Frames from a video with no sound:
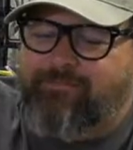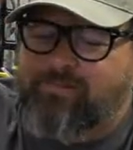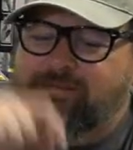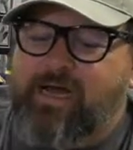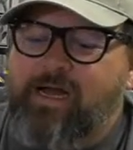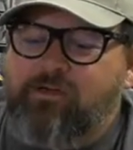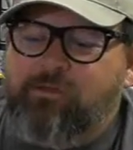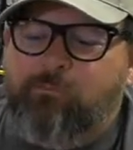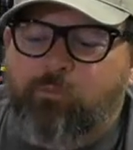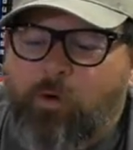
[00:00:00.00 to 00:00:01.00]
Dialed
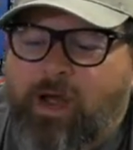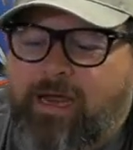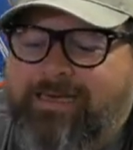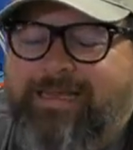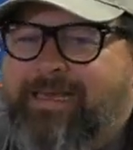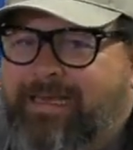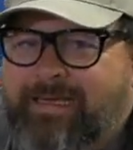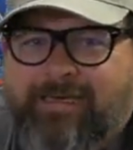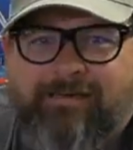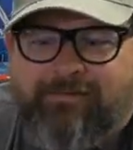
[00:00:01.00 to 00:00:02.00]
him right
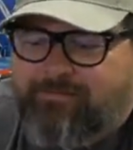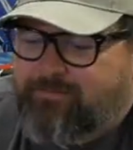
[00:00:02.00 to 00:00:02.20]
in.